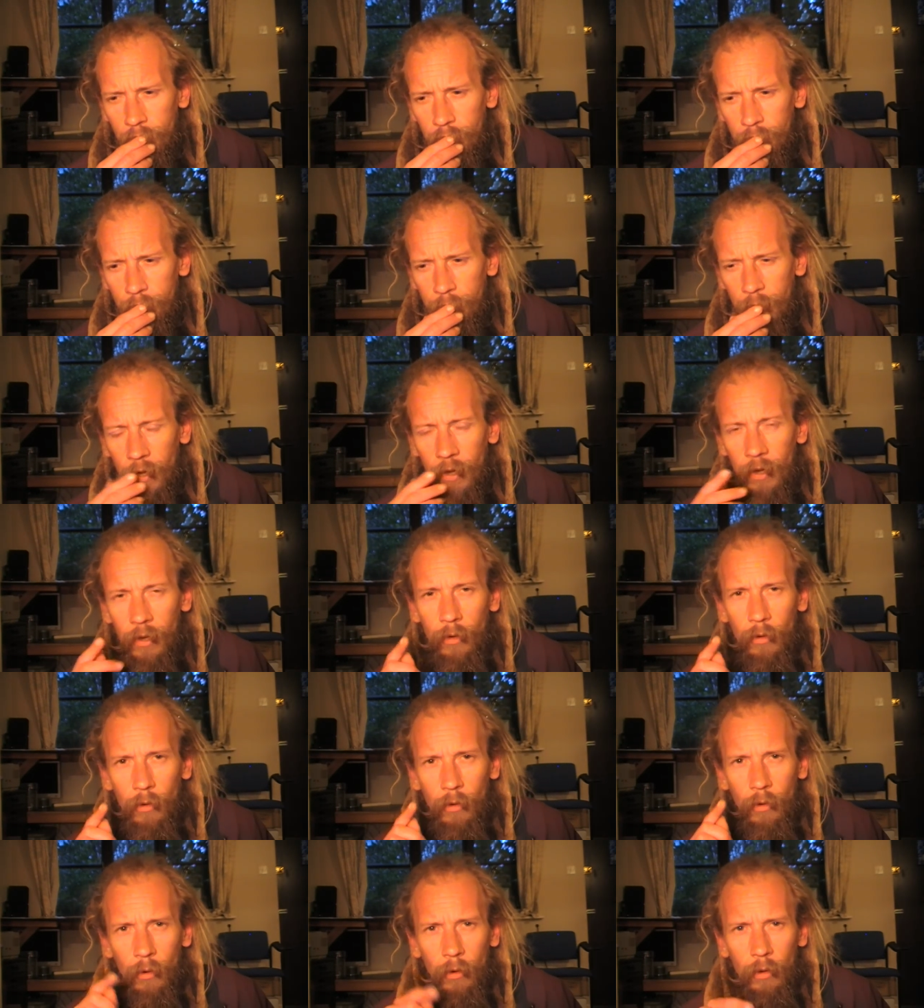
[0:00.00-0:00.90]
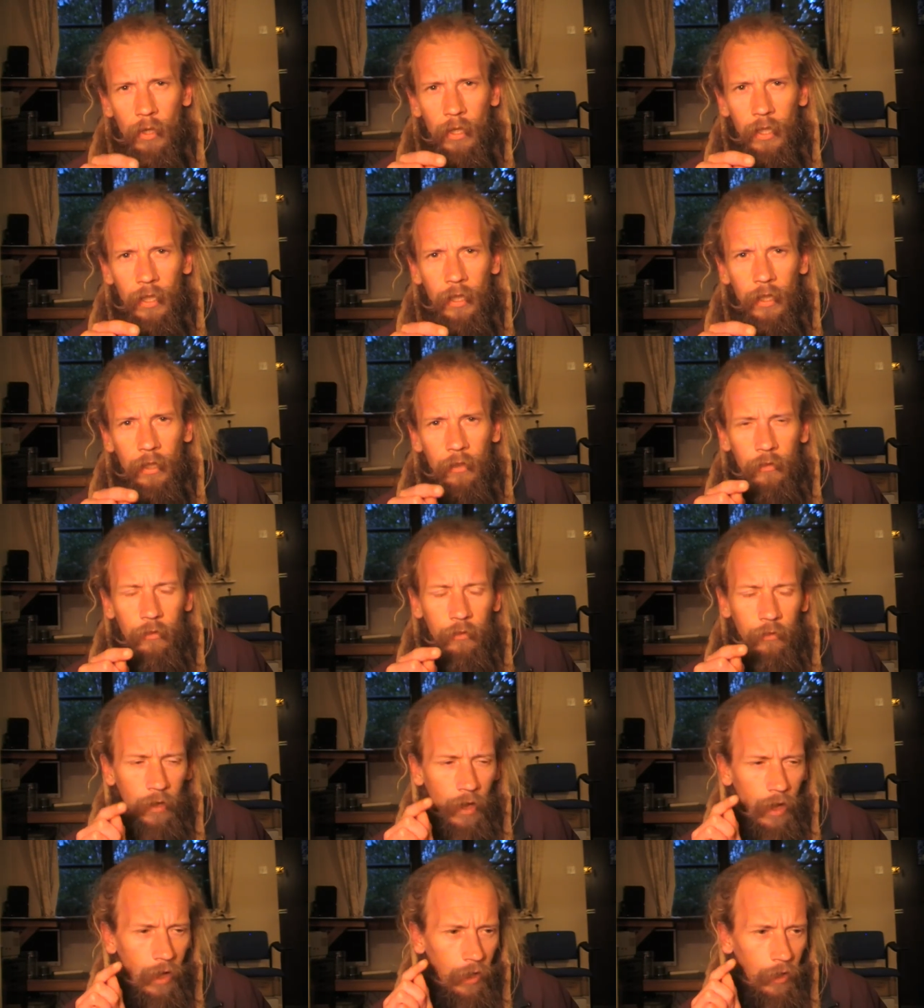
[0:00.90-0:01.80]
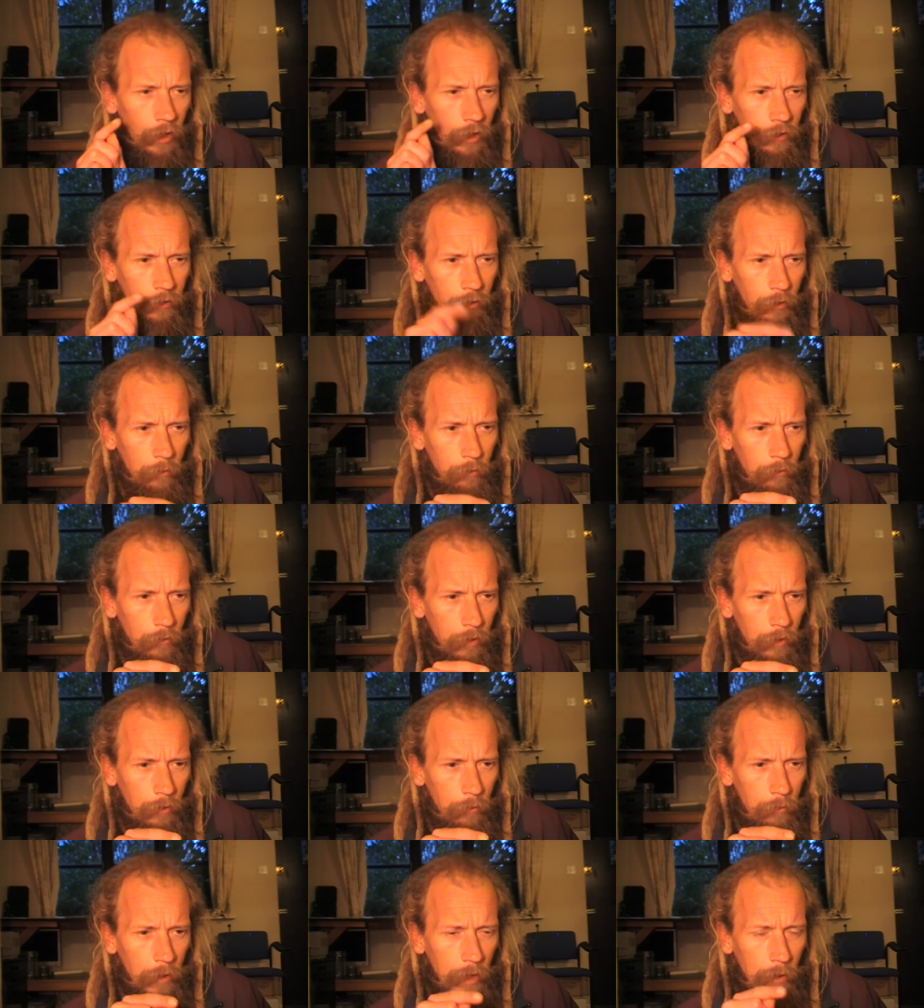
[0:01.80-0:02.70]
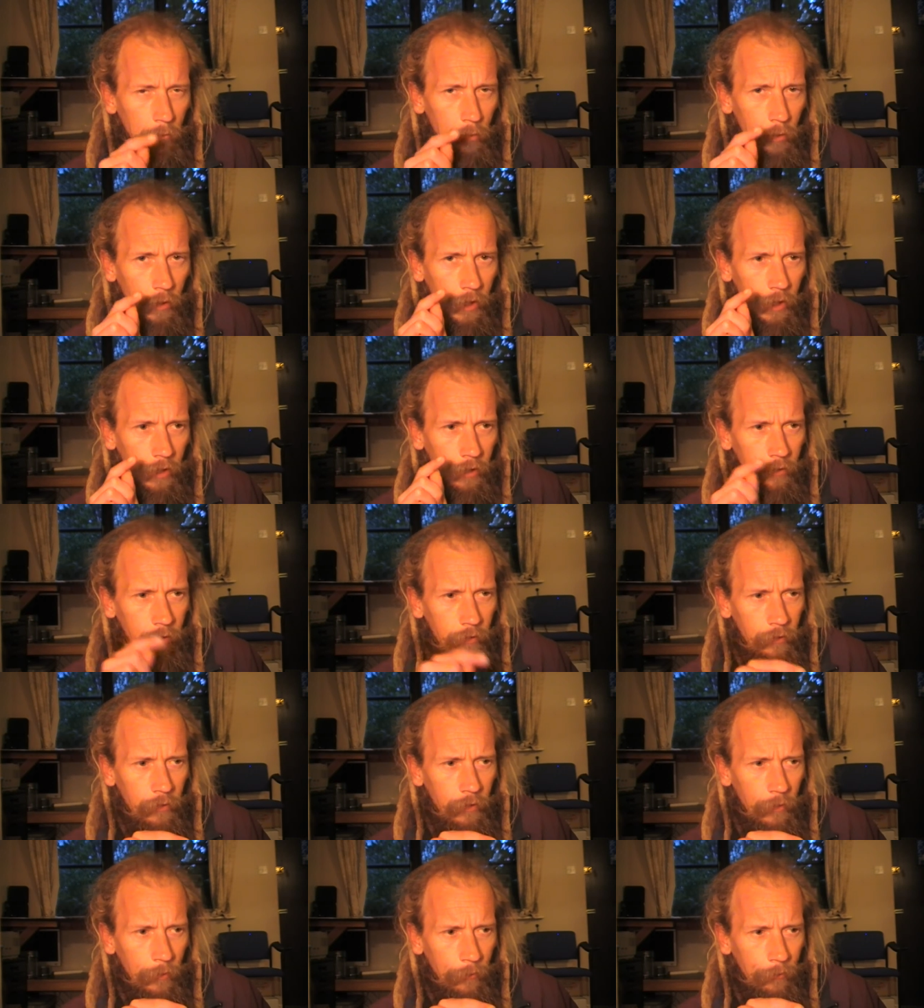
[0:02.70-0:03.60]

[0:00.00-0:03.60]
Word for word: But all of these stars are pinpricks.